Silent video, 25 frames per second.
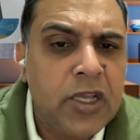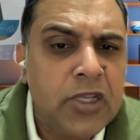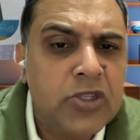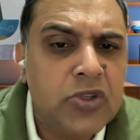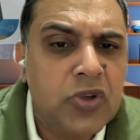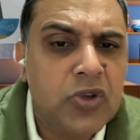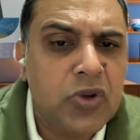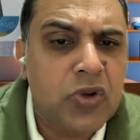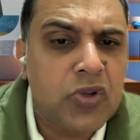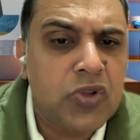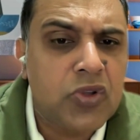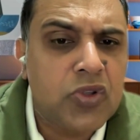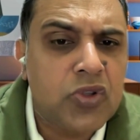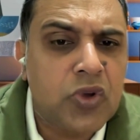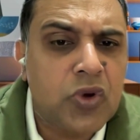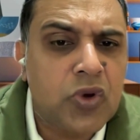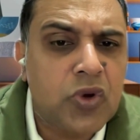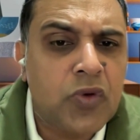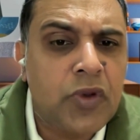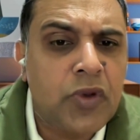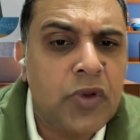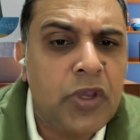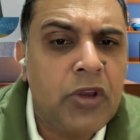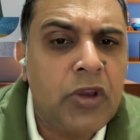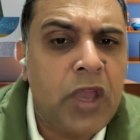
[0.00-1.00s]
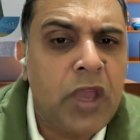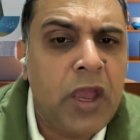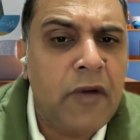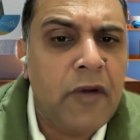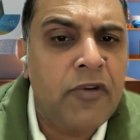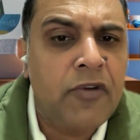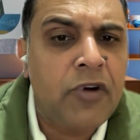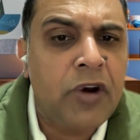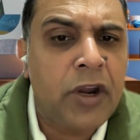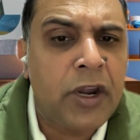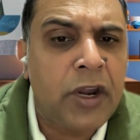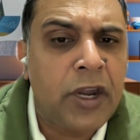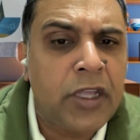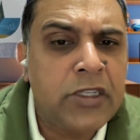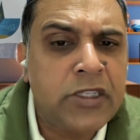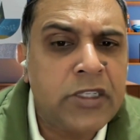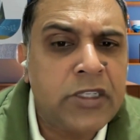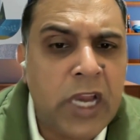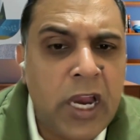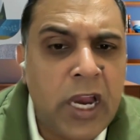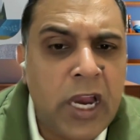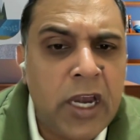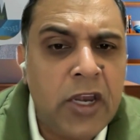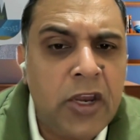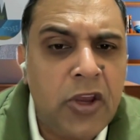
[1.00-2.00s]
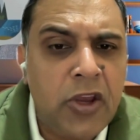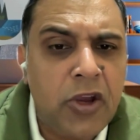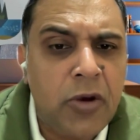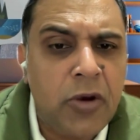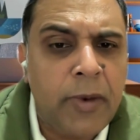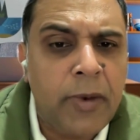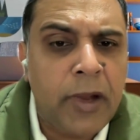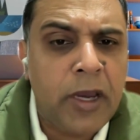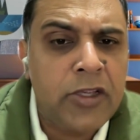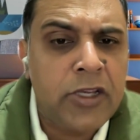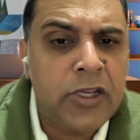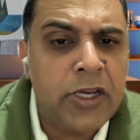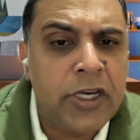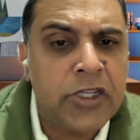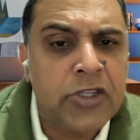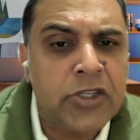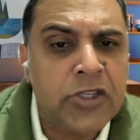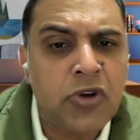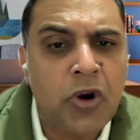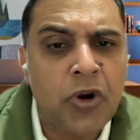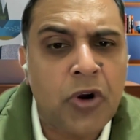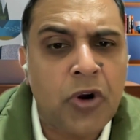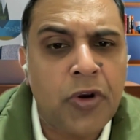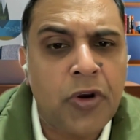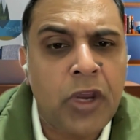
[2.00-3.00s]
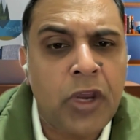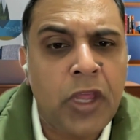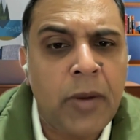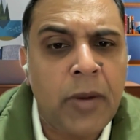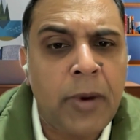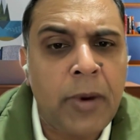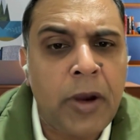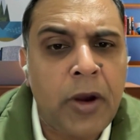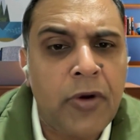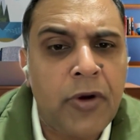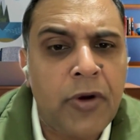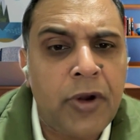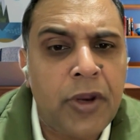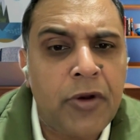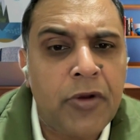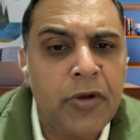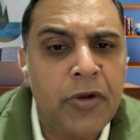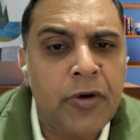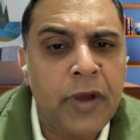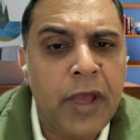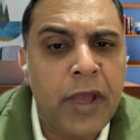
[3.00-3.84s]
So you have to understand your biology. It is not only about